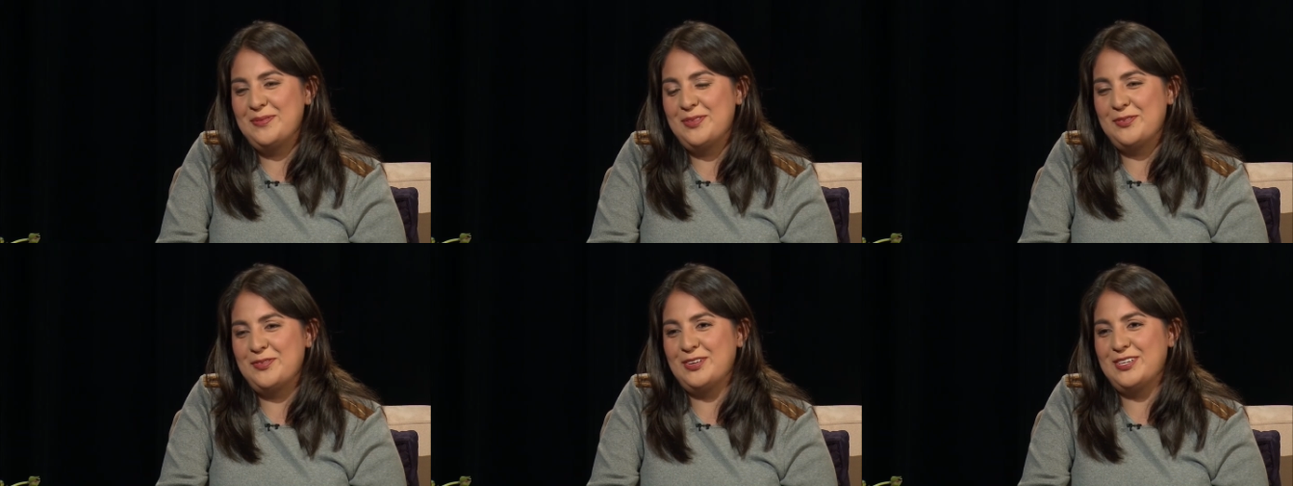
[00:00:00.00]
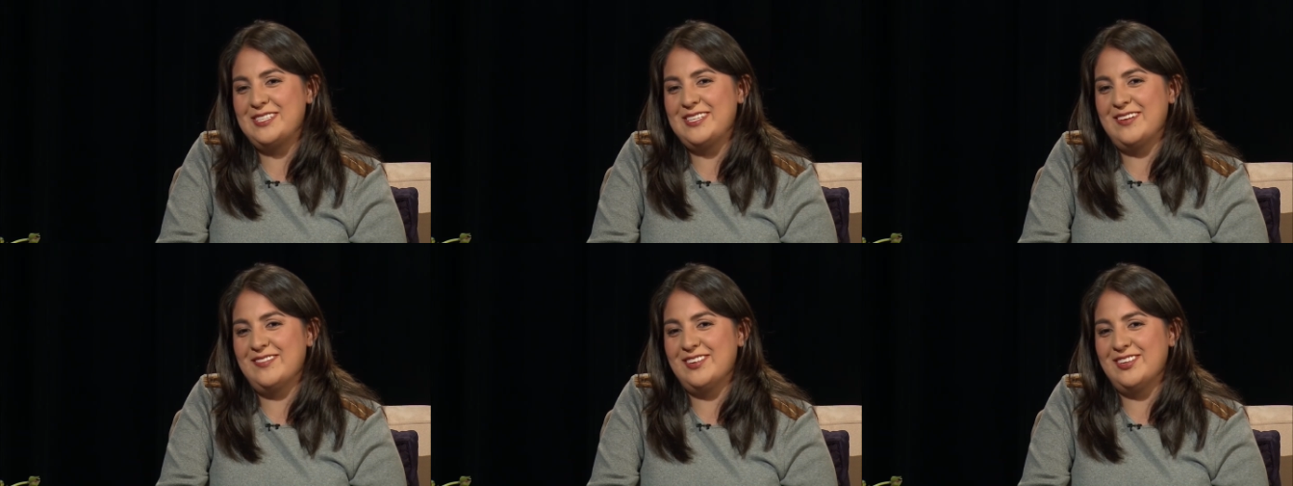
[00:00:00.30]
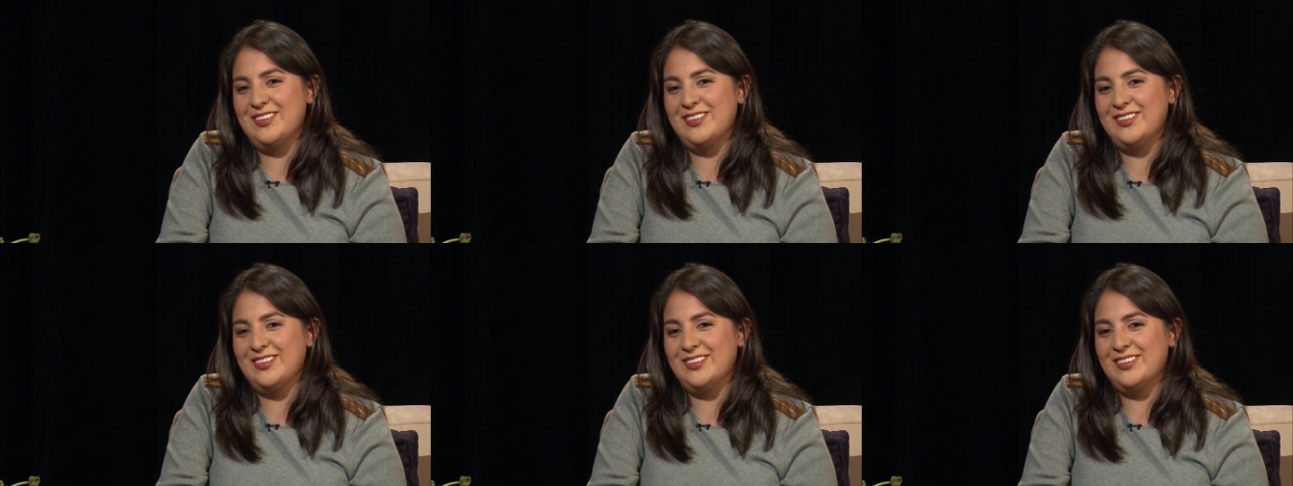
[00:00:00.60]
the first time I
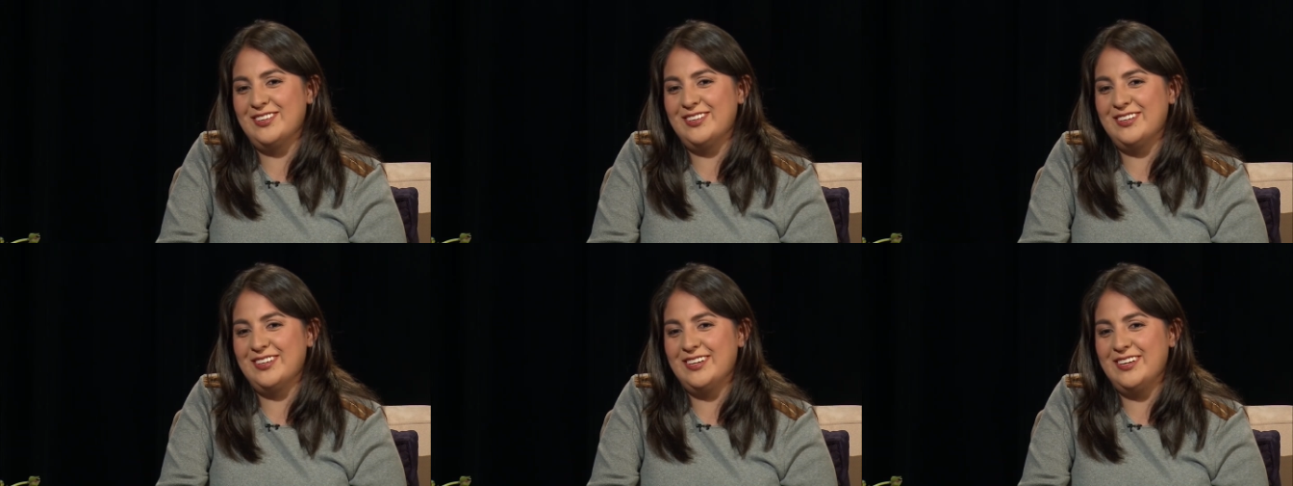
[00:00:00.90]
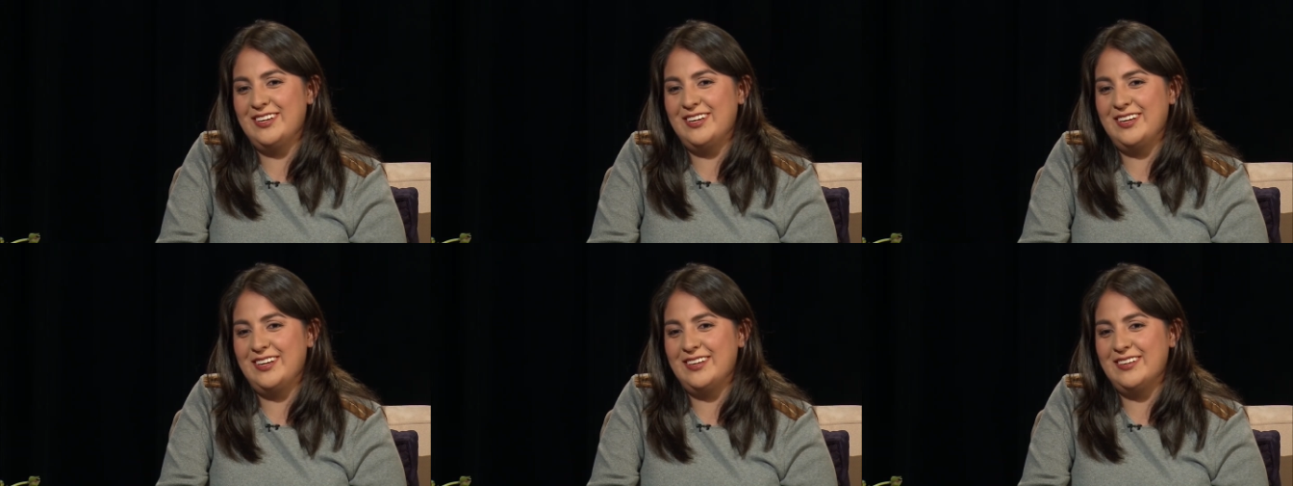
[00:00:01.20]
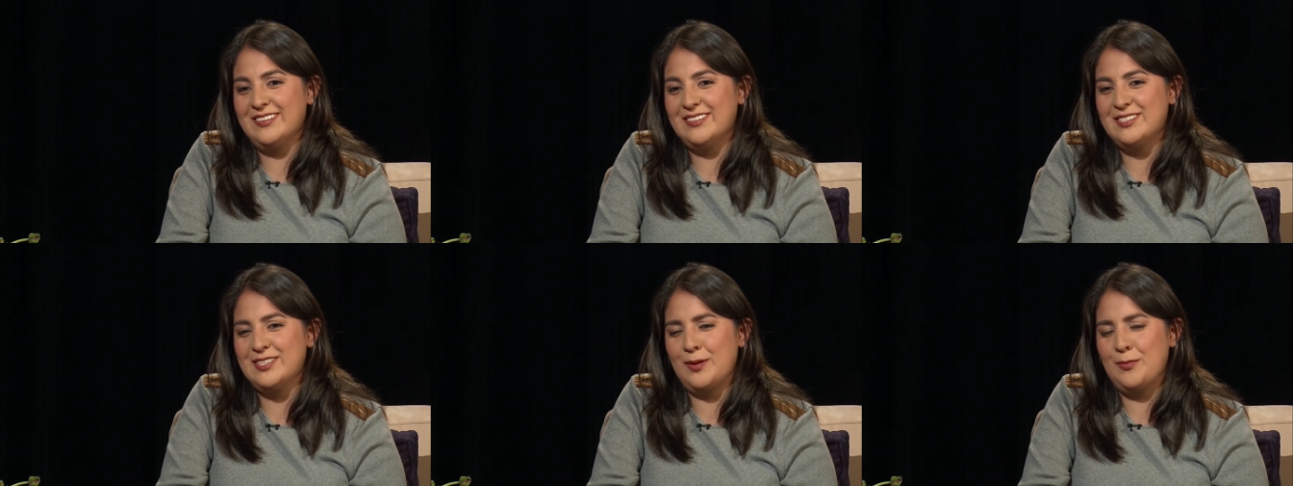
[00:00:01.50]
heard
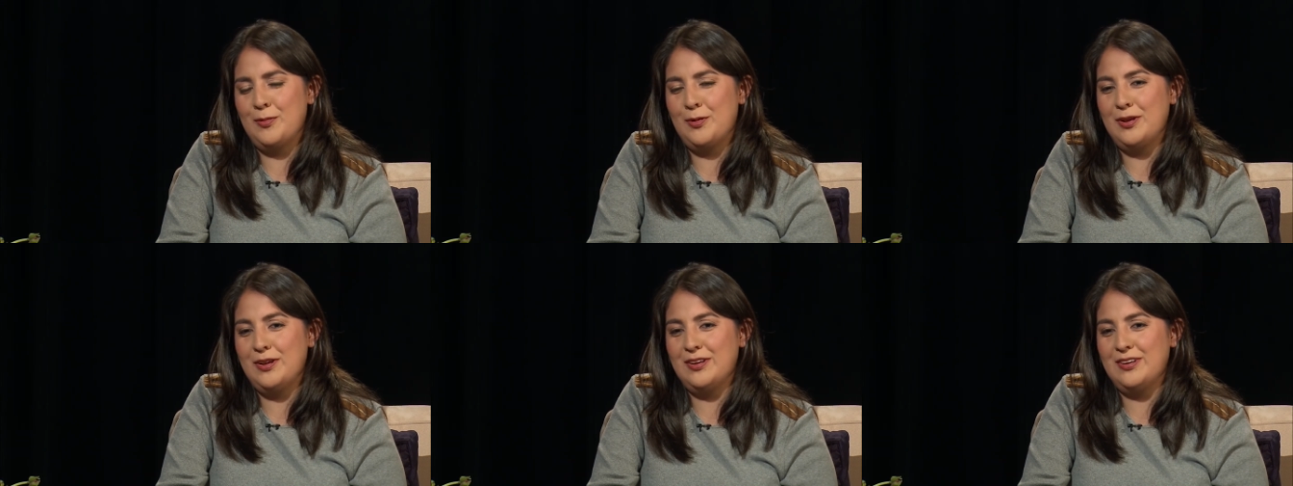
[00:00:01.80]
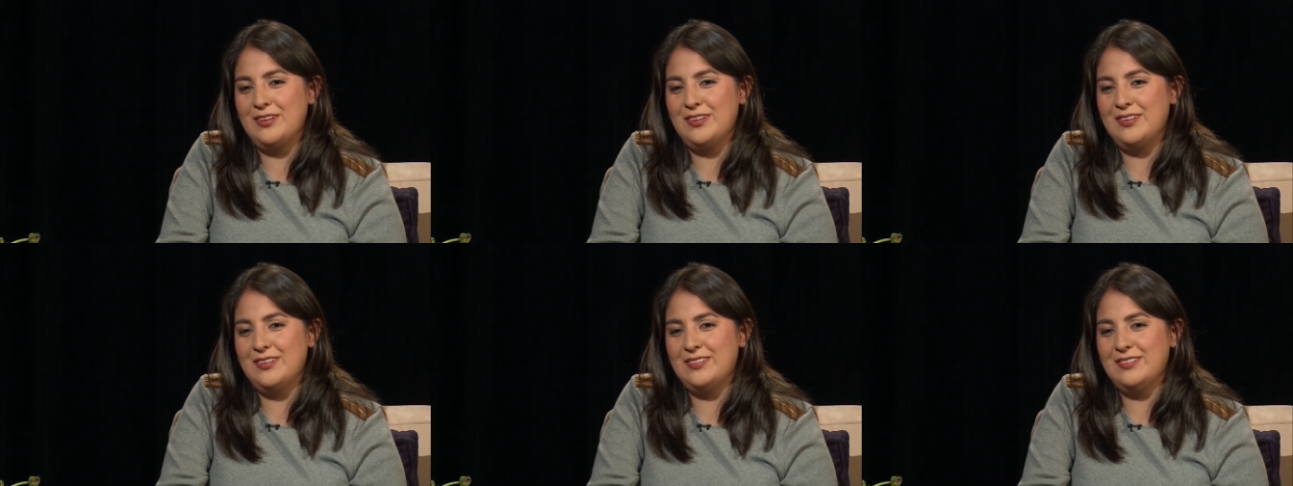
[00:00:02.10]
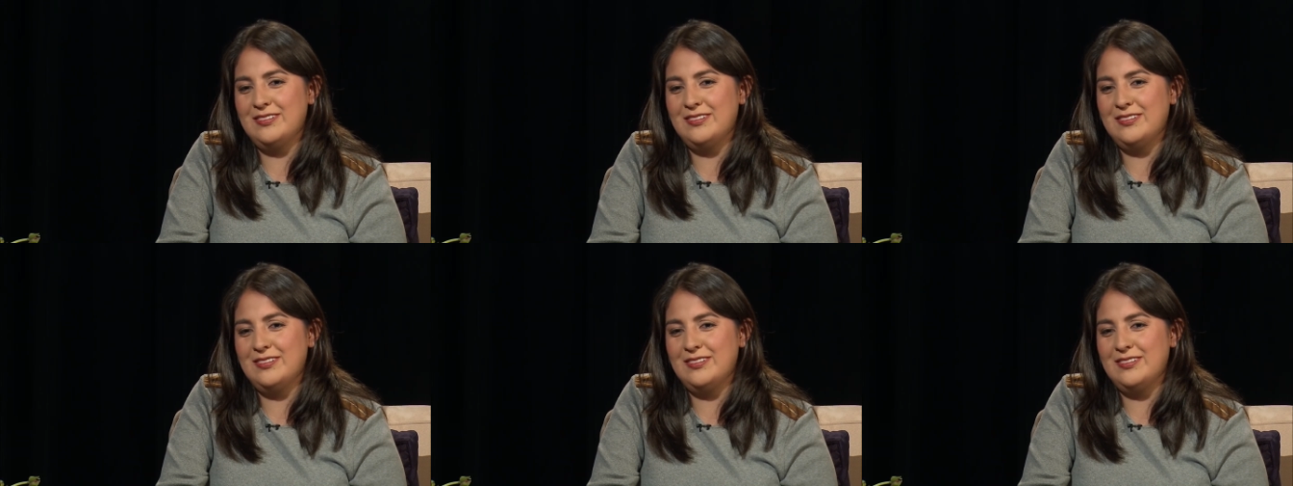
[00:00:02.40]
uh, someone